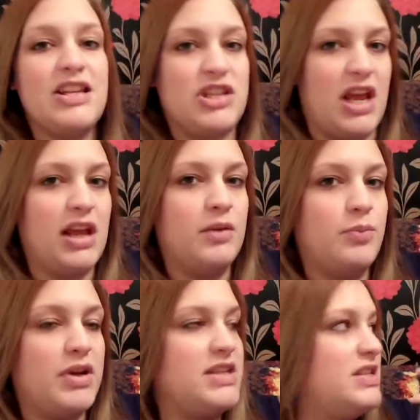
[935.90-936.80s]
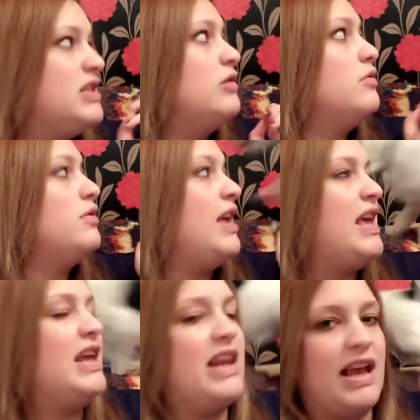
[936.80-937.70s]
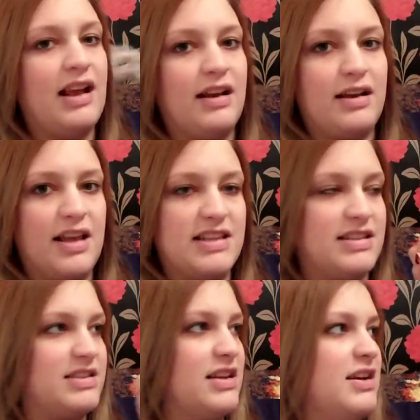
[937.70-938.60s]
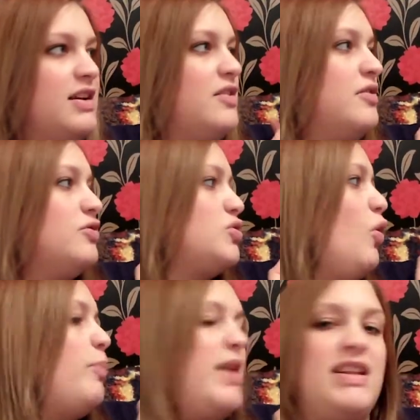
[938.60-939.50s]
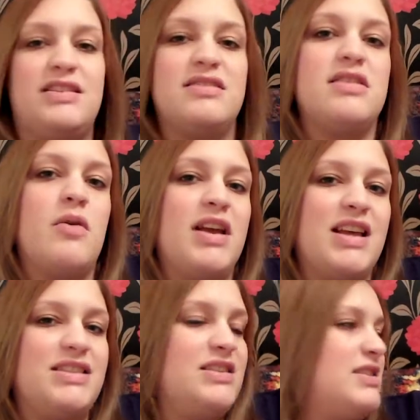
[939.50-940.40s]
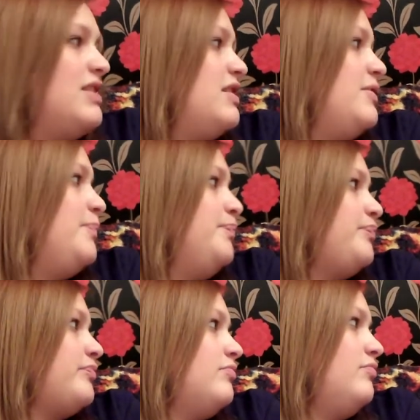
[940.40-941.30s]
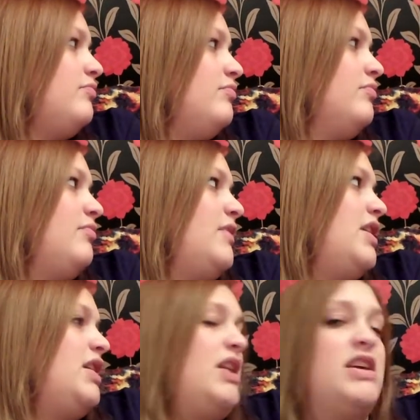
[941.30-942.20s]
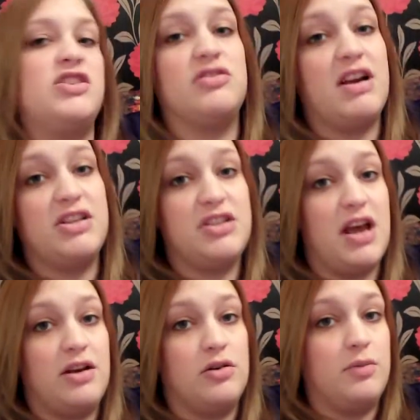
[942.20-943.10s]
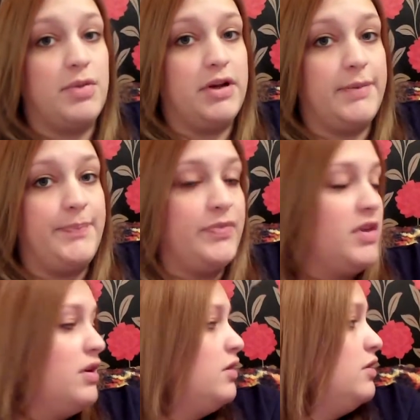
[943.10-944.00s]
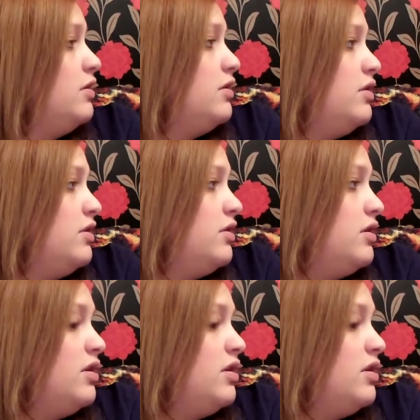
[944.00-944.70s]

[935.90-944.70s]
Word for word: itching, but he's still healing his sore bits. So I guess he's sore in bit. a in an itch scratch cycle. But look at that